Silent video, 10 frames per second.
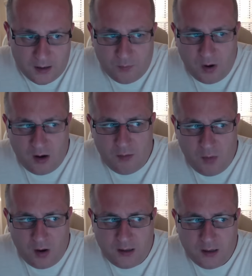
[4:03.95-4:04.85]
Bear in
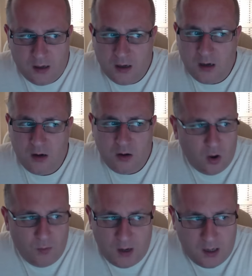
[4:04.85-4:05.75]
mind,
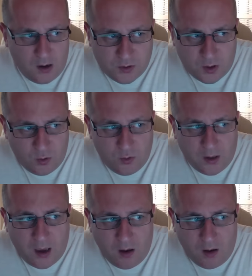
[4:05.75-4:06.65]
nobody knows who
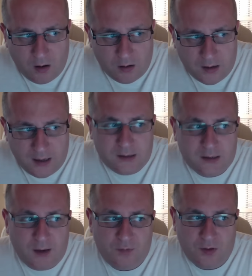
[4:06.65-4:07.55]
they are
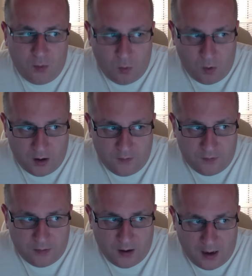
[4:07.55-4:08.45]
except for the
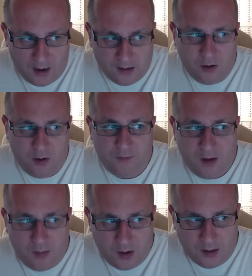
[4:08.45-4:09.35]
wife and her
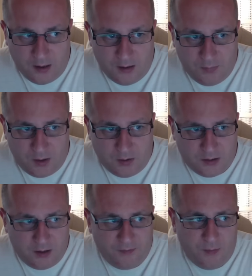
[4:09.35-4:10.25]
family because
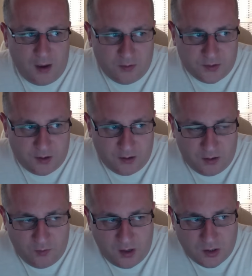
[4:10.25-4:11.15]
they're from outside
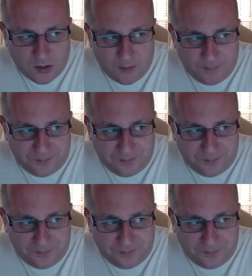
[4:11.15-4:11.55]
the region.